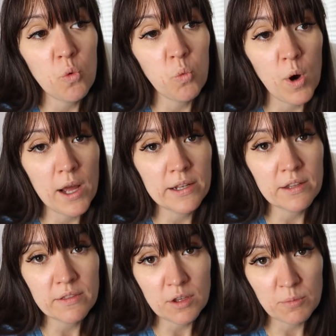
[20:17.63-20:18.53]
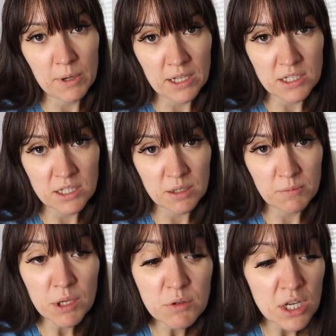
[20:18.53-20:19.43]
one that you plug into the
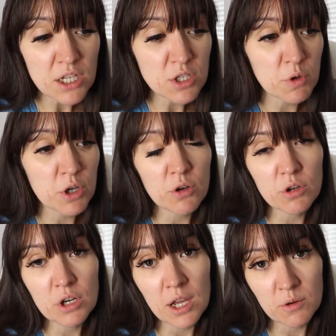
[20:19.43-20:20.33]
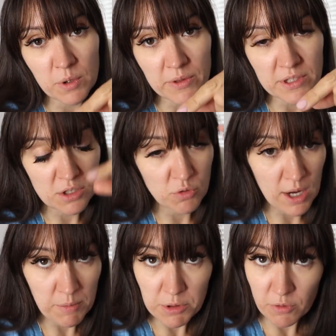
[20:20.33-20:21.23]
computer to work on and one that's in your
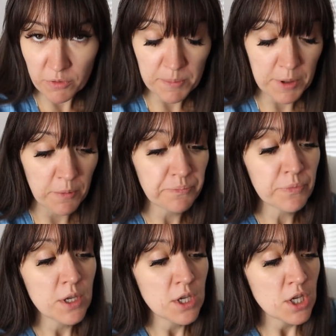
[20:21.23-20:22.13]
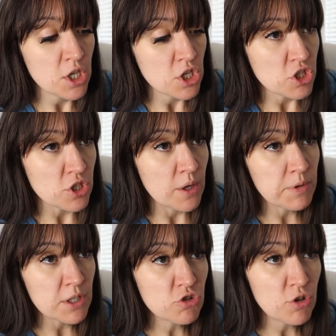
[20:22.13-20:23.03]
camera that you're filming on. So I'm
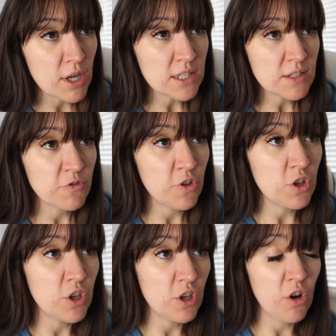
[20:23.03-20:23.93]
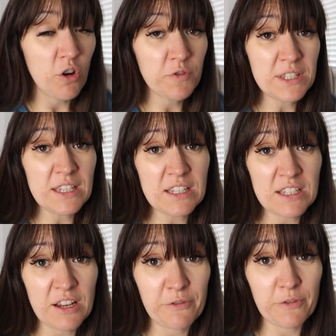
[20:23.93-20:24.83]
going to transfer, obviously, the
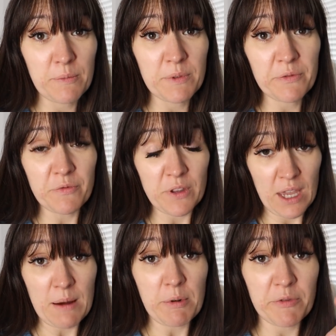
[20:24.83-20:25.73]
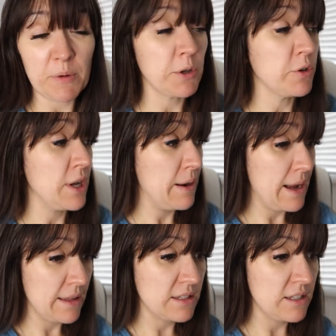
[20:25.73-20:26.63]
stuff from the camera I'm filming on now
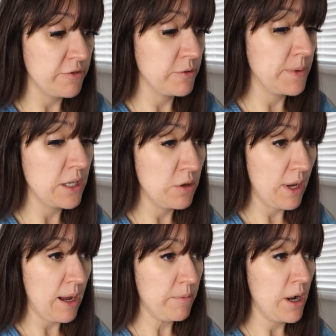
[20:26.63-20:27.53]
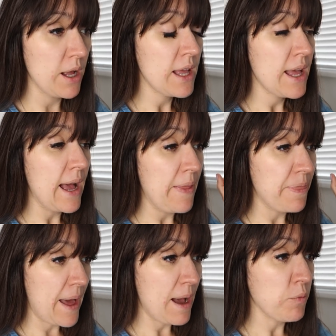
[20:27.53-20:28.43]
and the stuff from my new camera, and
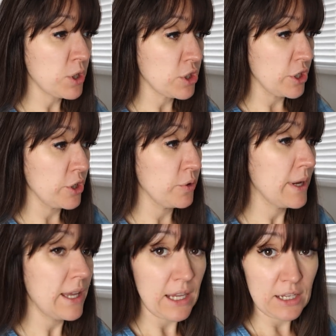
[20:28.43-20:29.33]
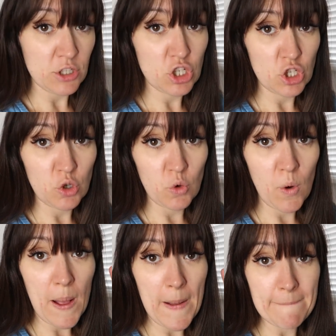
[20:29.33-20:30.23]
that will go into
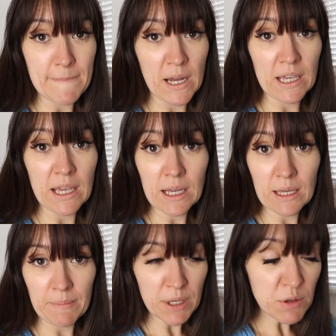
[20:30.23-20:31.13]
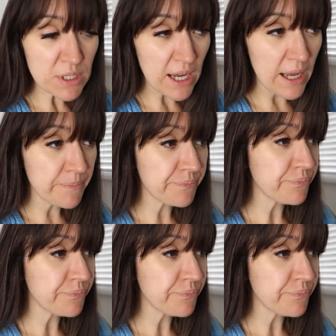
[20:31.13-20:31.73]
my computer.